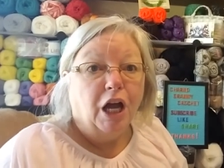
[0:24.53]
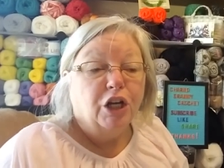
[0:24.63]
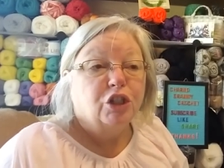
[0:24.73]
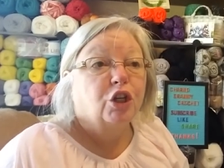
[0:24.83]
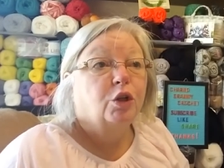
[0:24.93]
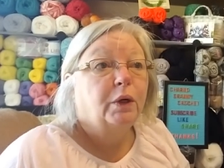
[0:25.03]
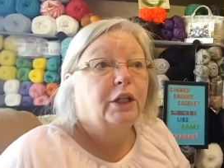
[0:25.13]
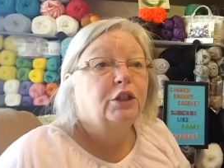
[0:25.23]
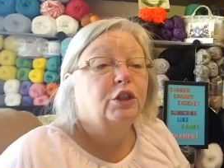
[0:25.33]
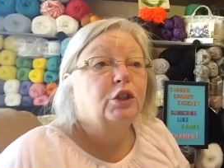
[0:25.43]

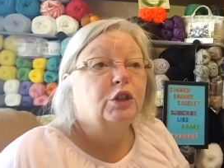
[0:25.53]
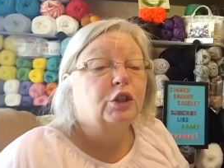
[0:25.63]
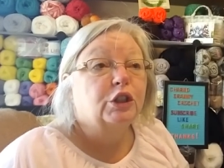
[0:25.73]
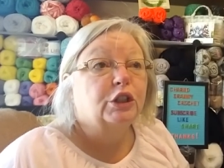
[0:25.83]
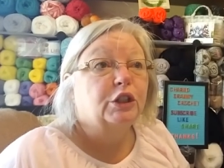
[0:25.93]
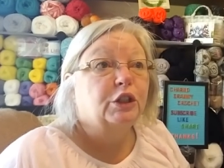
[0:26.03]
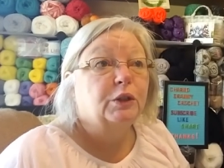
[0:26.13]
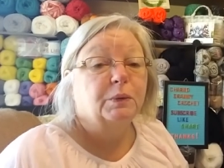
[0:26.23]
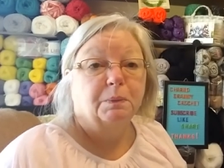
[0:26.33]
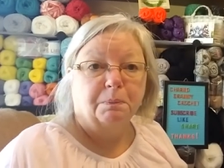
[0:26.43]
So in
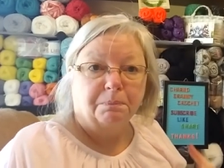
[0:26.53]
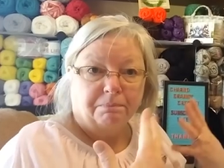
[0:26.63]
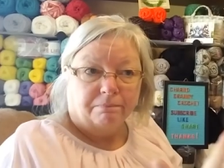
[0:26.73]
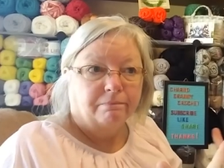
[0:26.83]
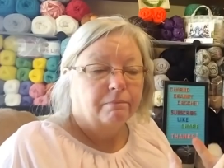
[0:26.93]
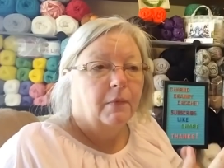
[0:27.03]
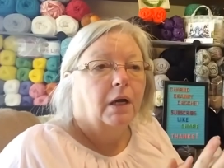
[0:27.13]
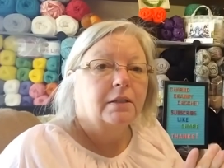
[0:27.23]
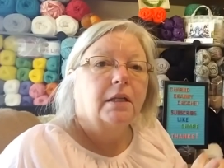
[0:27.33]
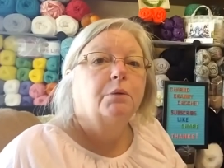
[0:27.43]

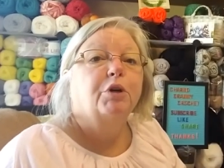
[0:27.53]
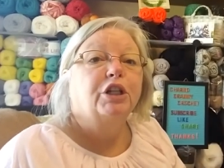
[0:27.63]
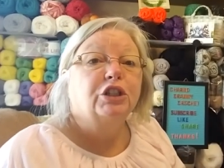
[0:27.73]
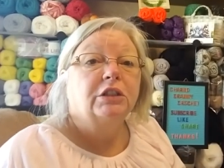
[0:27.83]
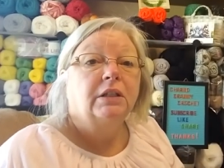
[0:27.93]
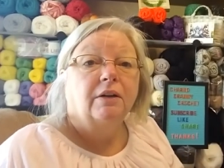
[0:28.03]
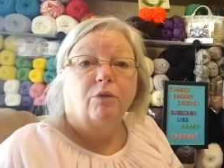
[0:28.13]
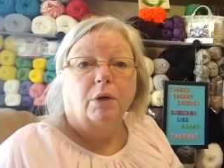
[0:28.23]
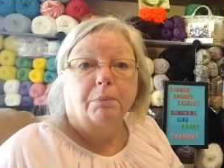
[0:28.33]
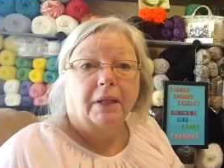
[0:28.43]
celebration of
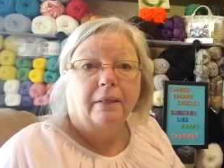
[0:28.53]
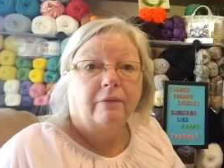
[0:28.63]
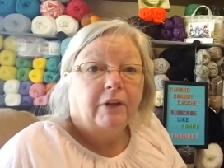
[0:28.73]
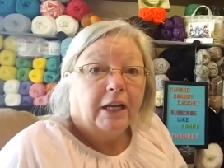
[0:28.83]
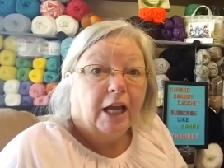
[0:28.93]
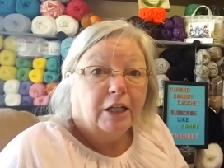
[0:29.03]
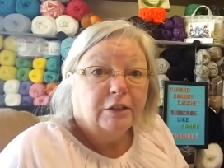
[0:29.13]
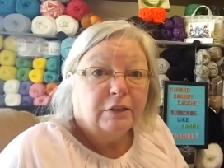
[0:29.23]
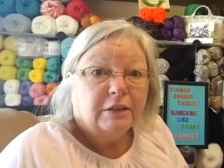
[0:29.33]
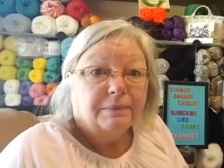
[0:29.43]
1 month of
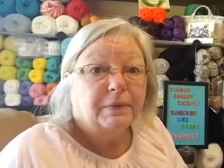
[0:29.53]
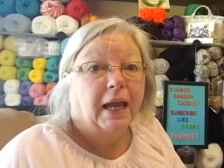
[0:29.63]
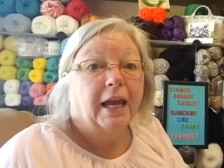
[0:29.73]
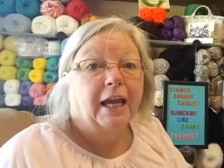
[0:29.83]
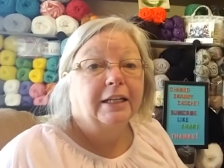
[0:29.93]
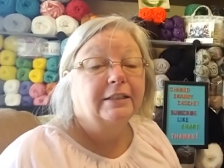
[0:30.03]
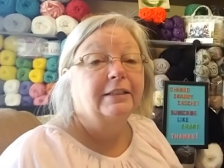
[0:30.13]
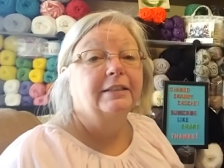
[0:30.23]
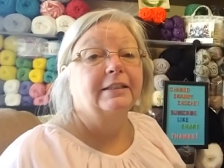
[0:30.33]
videos and